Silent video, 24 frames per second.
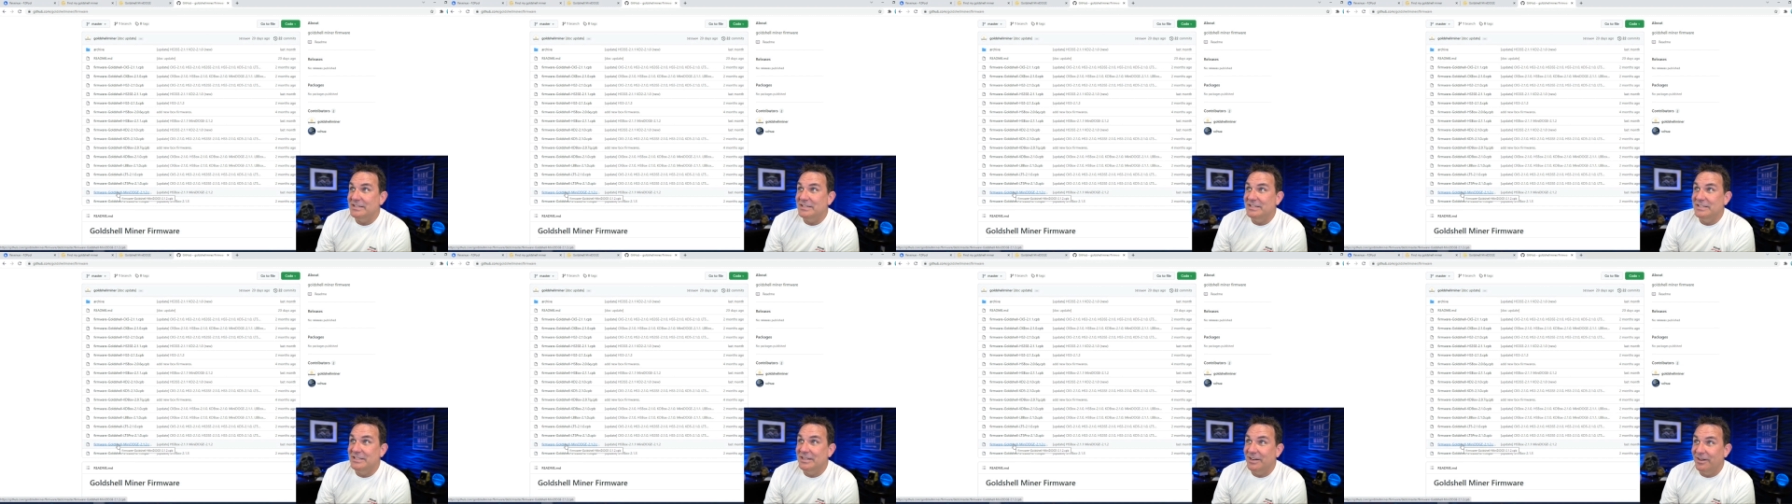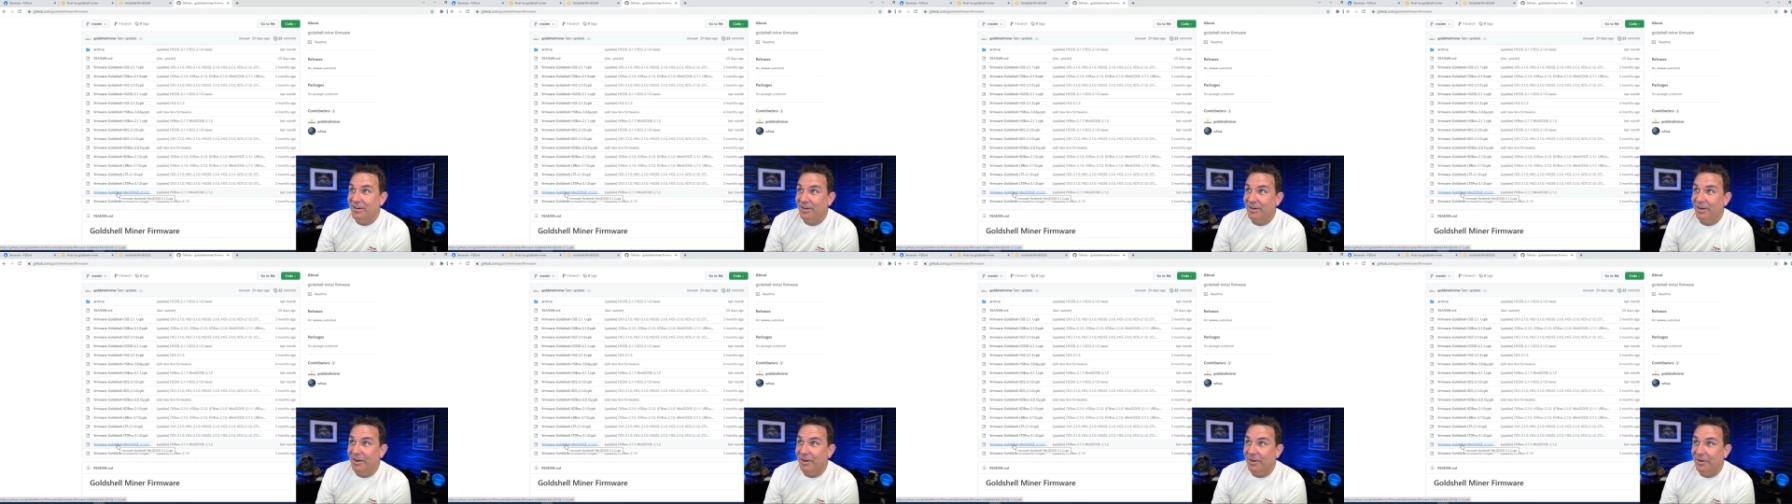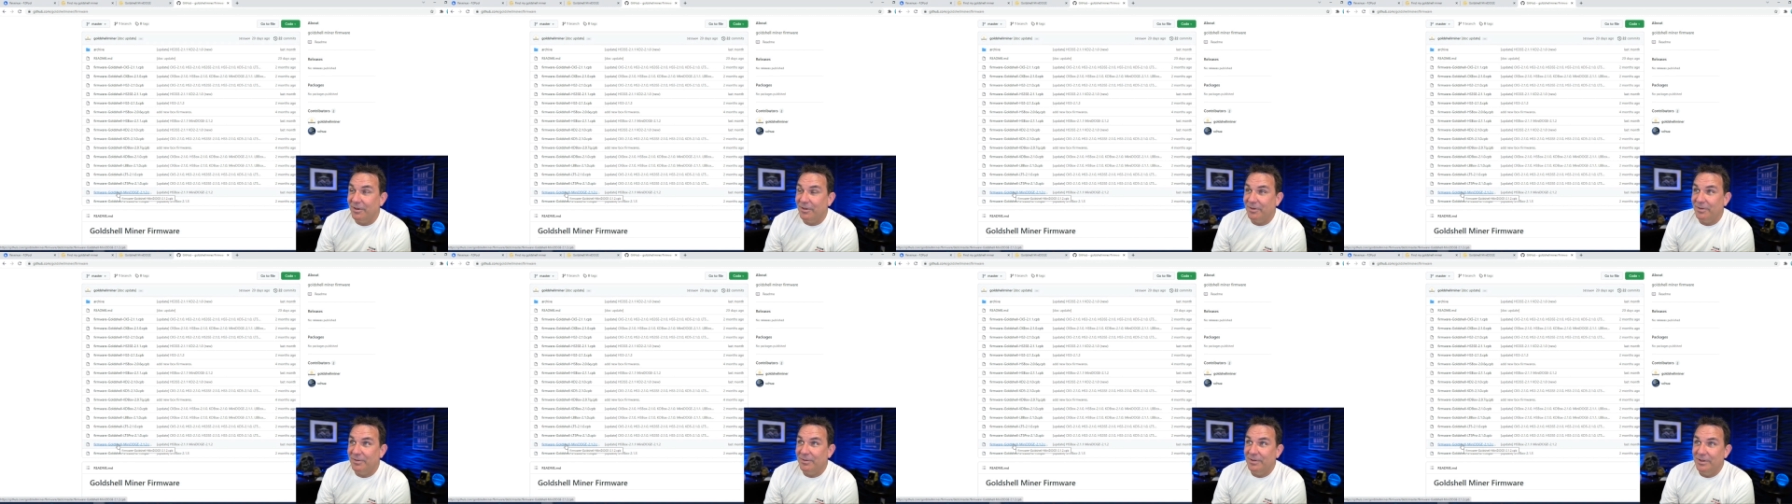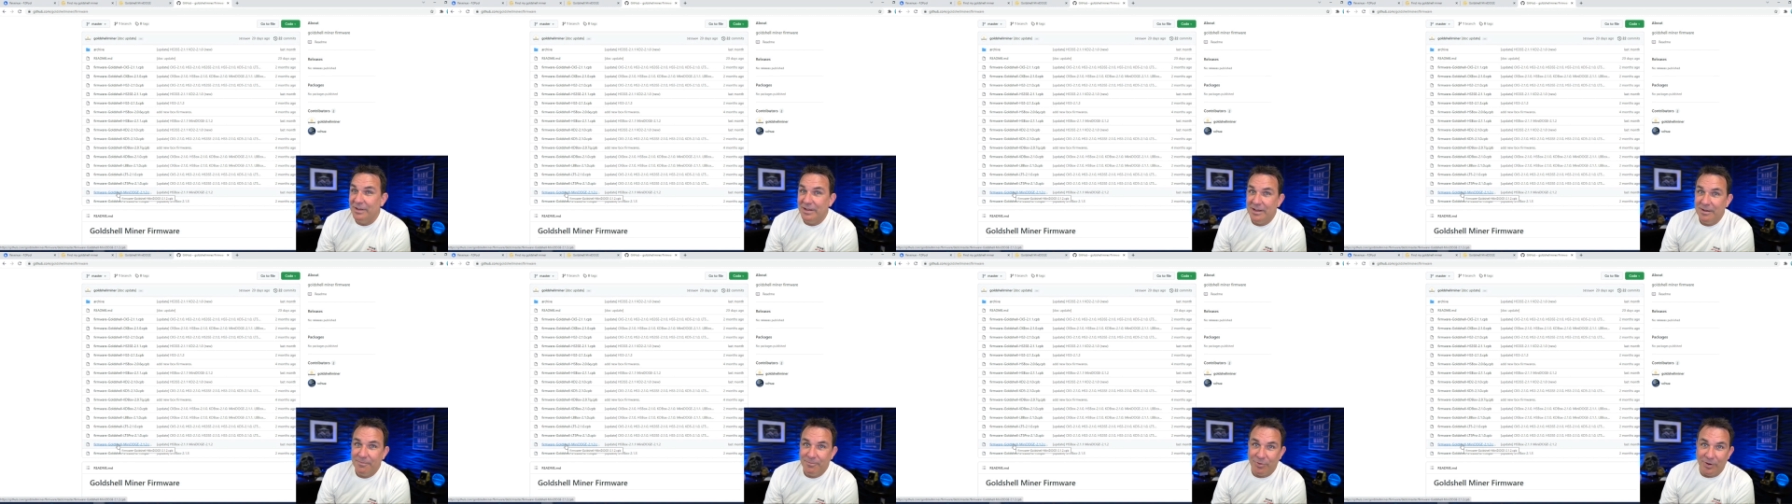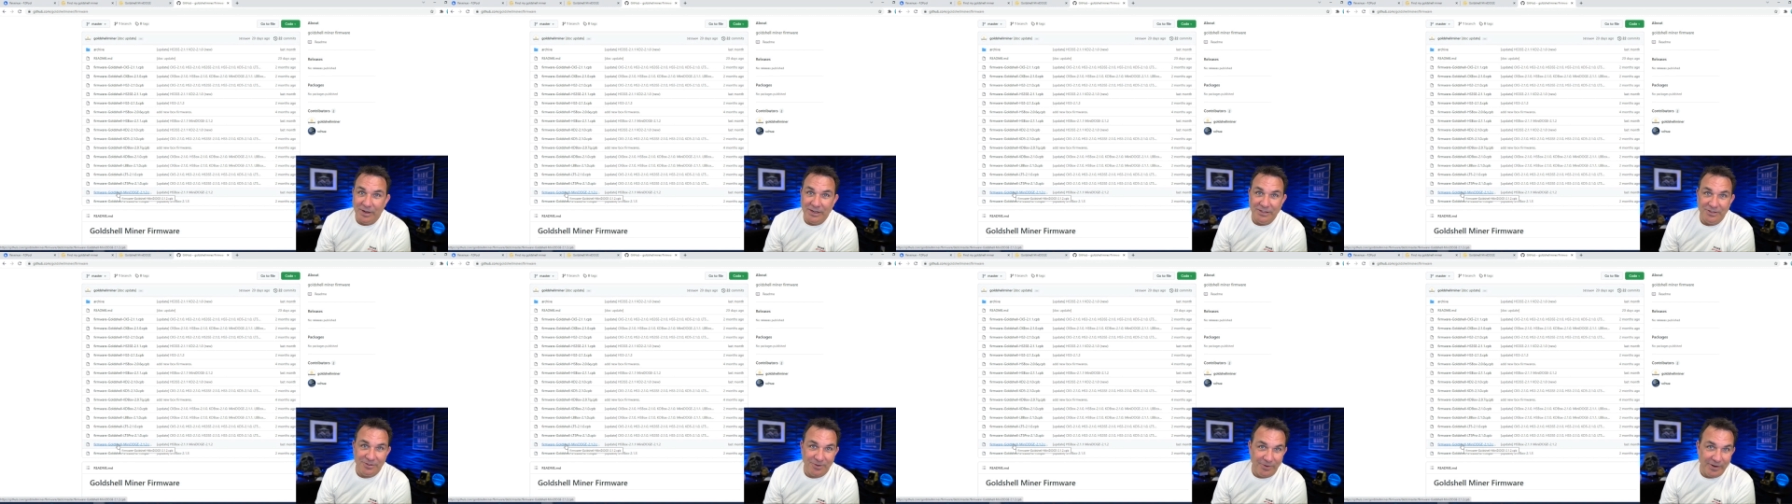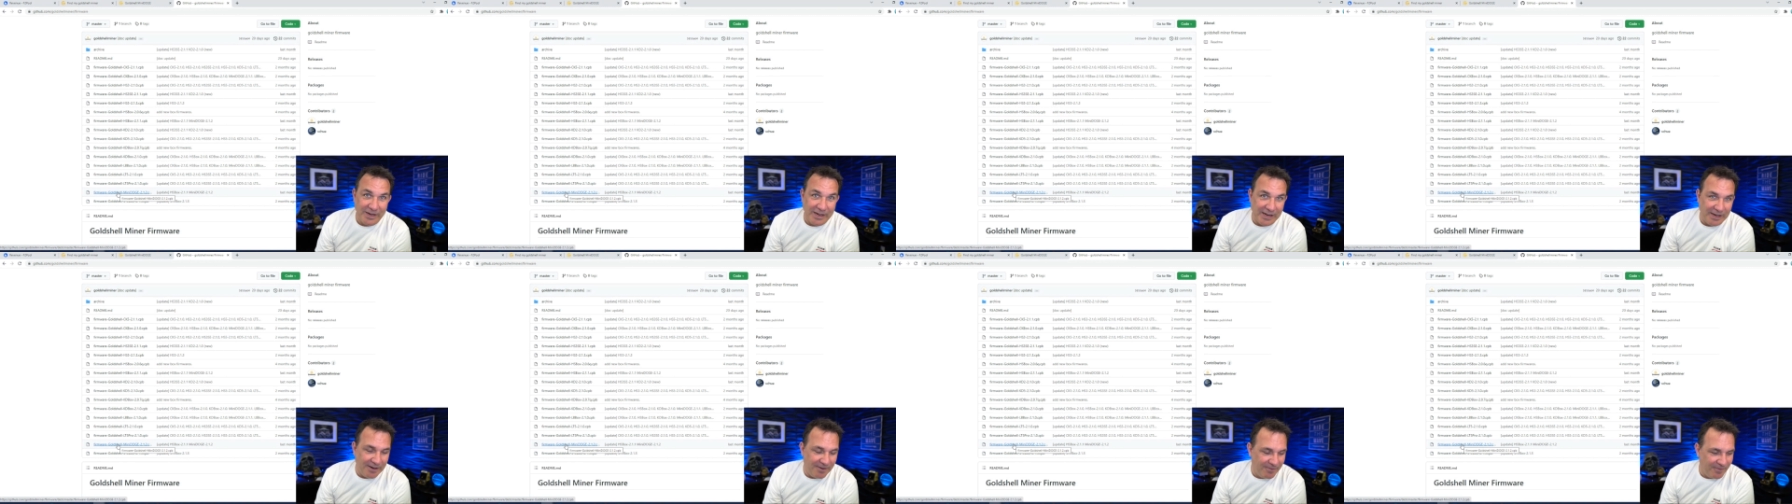zero point
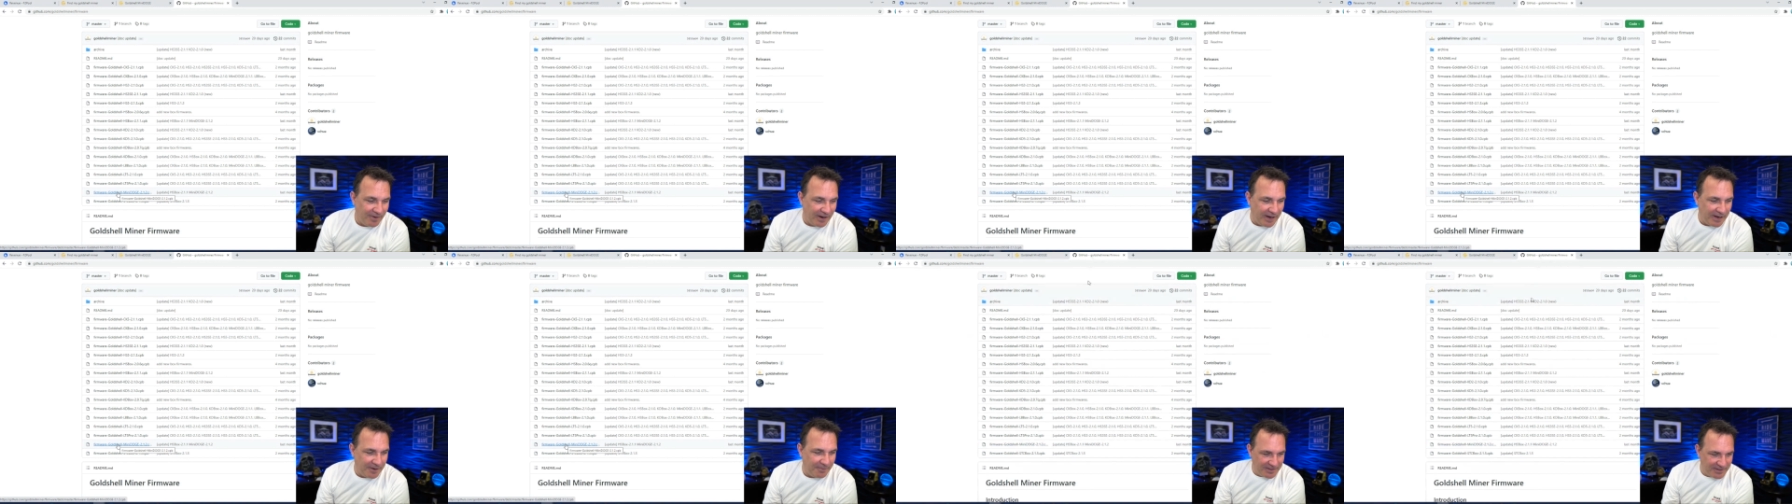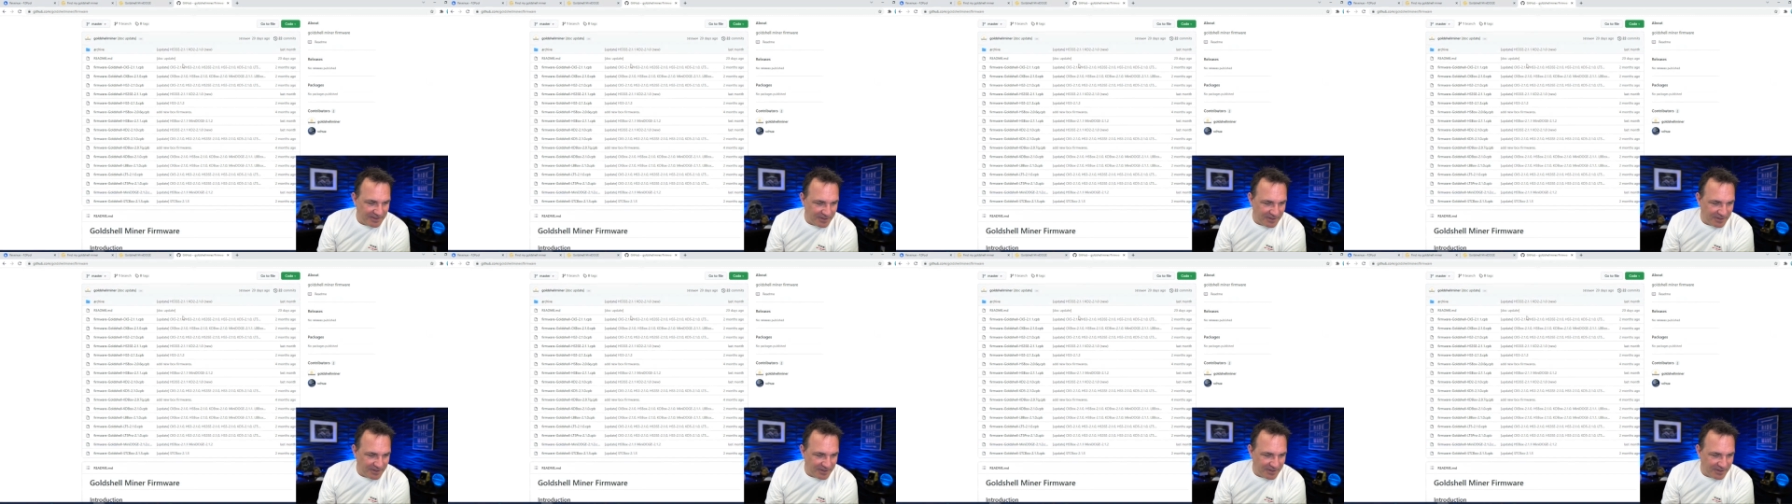three, right?